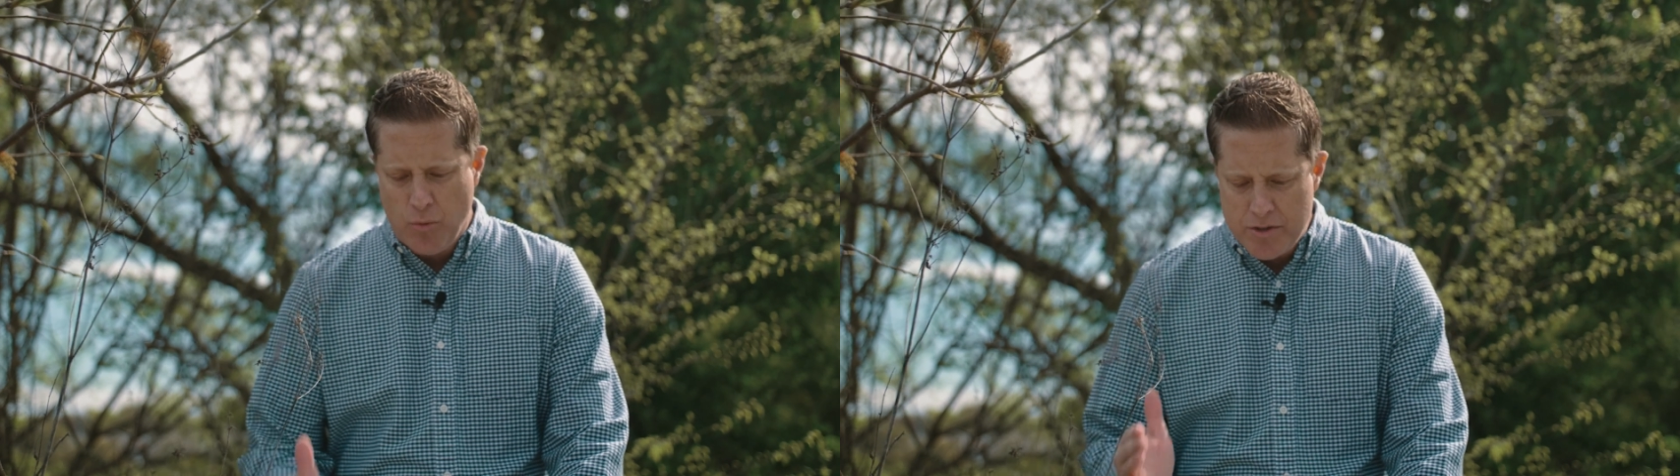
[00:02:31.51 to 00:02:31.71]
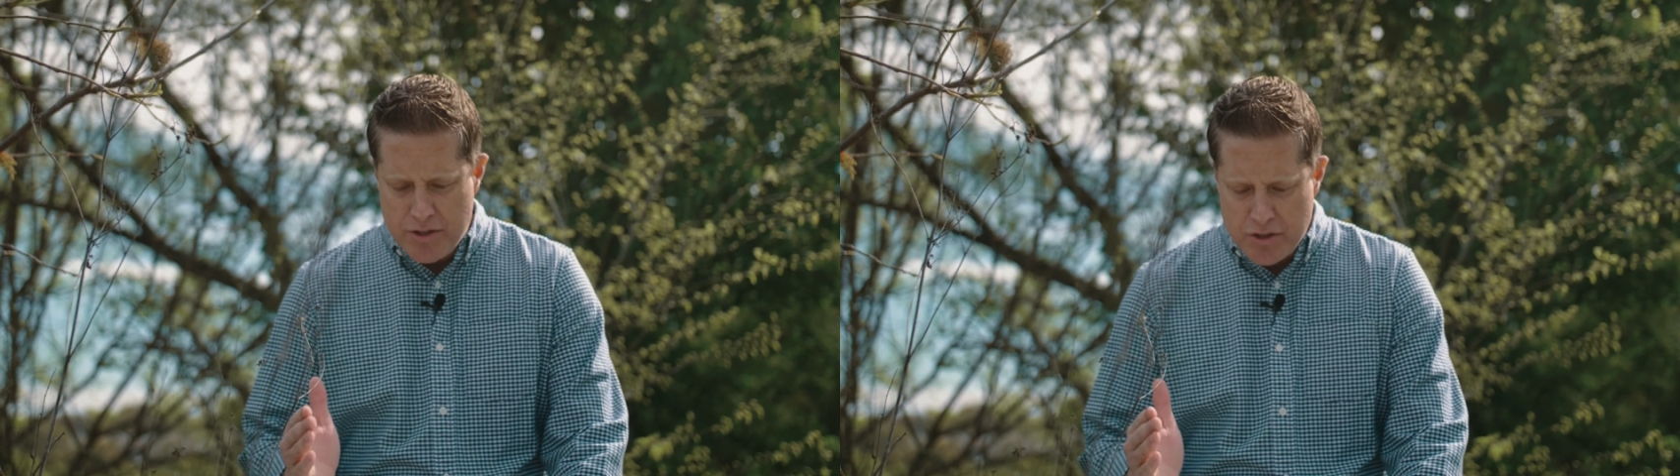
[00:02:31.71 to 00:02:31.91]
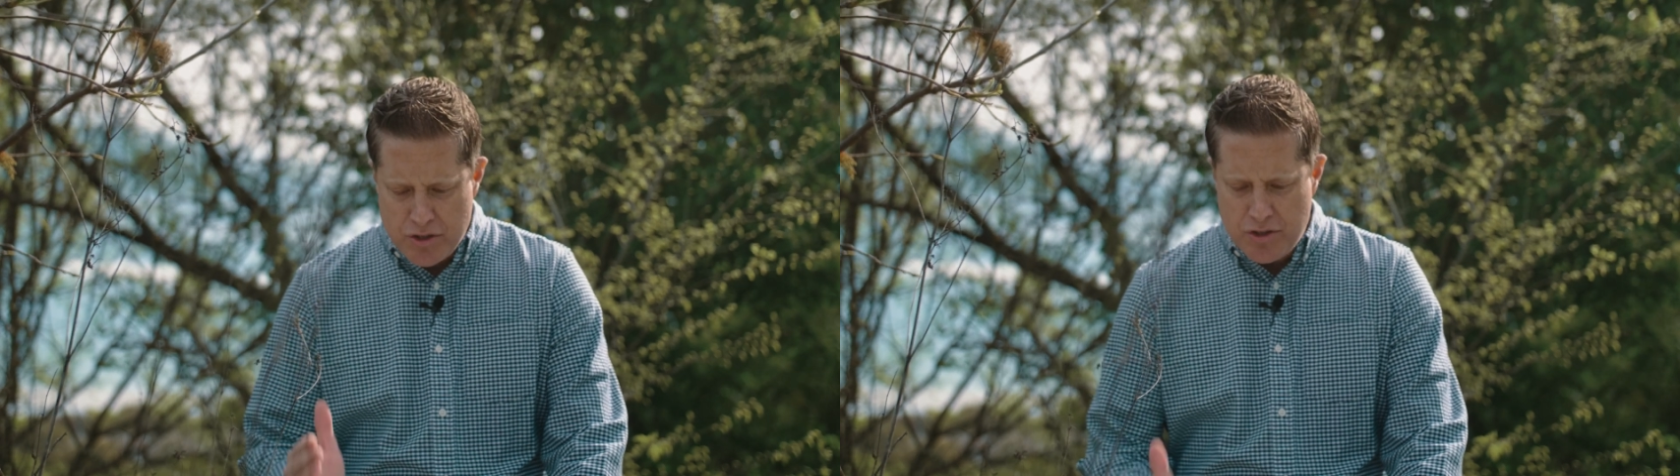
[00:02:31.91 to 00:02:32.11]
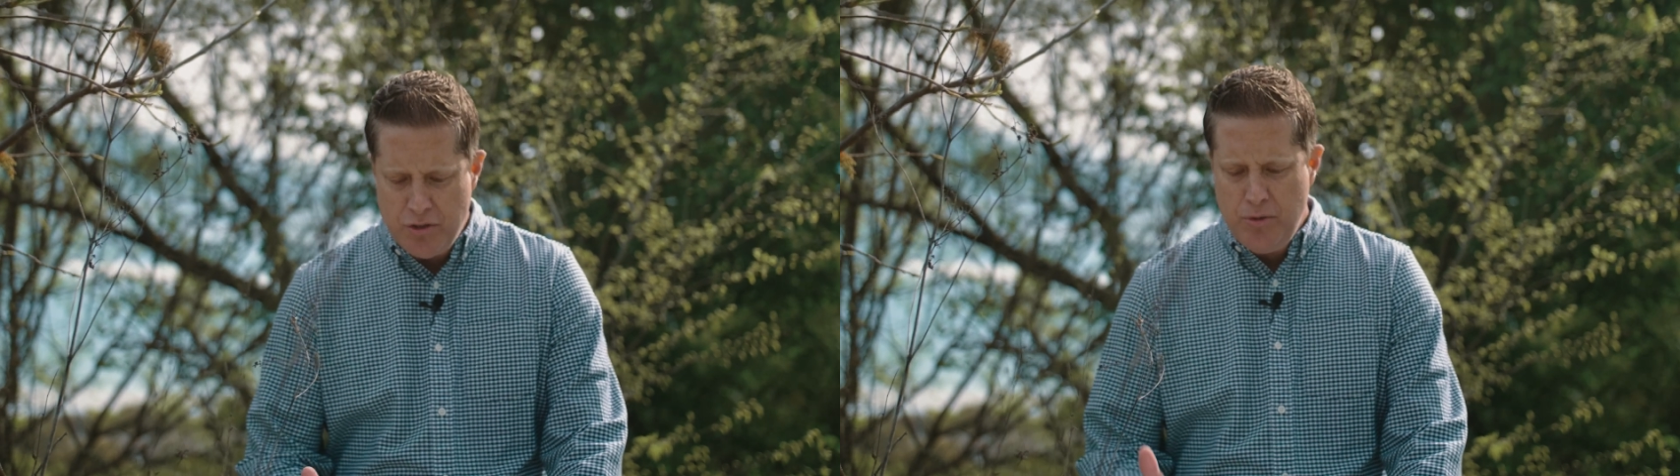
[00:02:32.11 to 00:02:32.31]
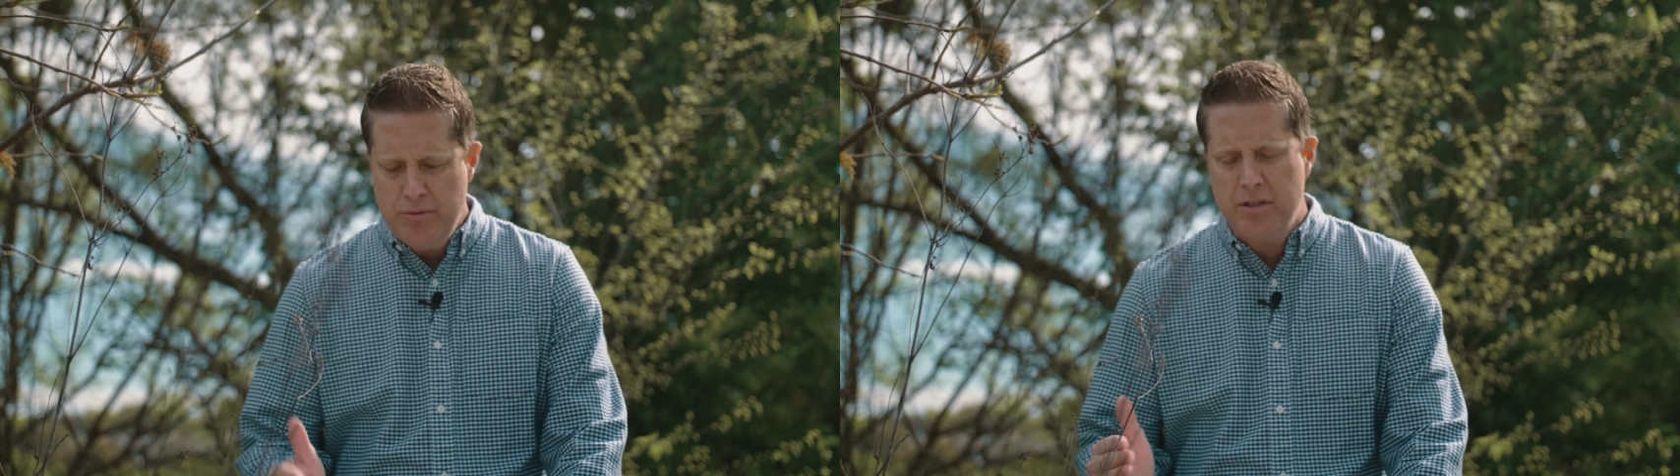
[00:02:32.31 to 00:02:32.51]
was the
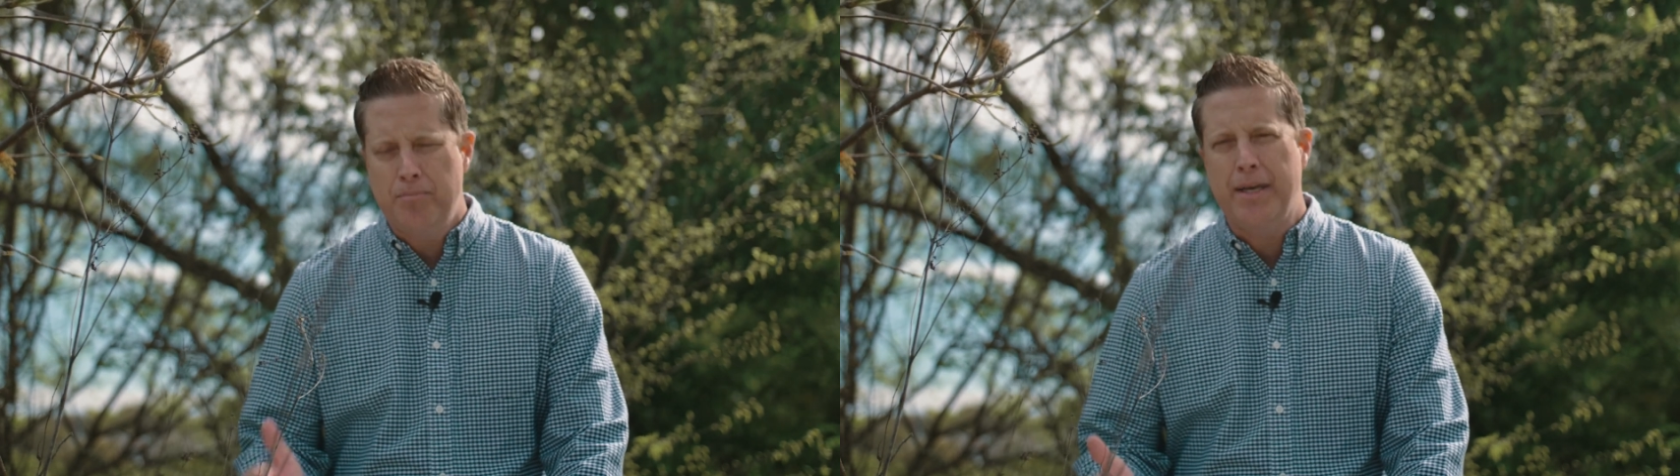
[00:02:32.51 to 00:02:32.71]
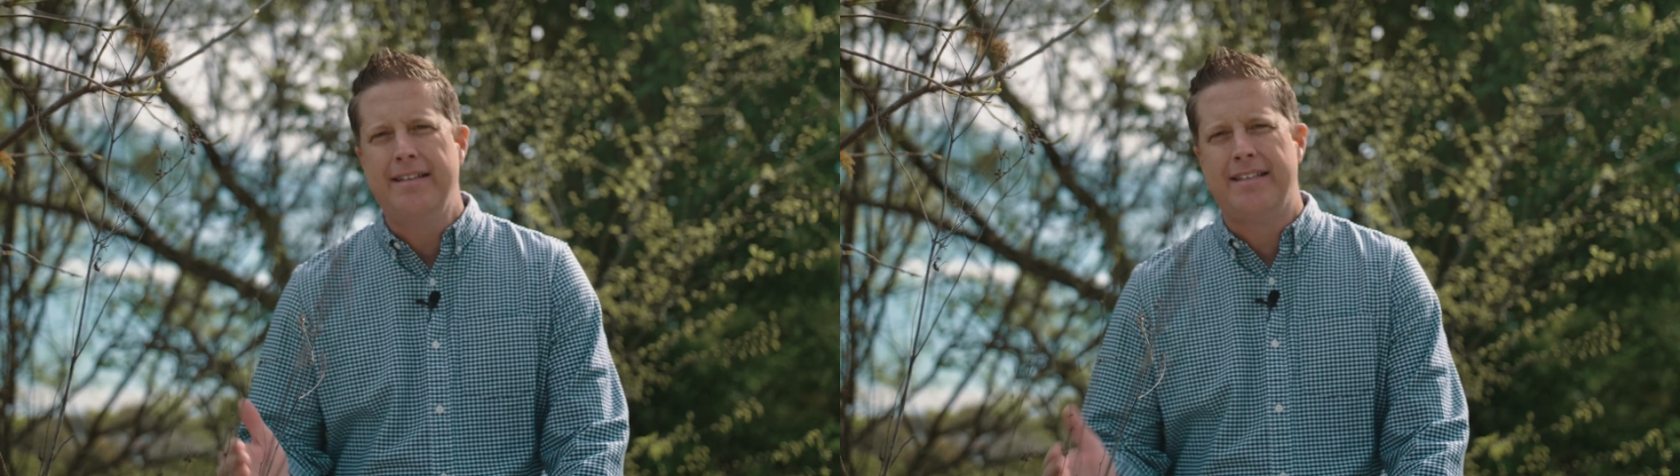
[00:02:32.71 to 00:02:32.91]
soon-to-be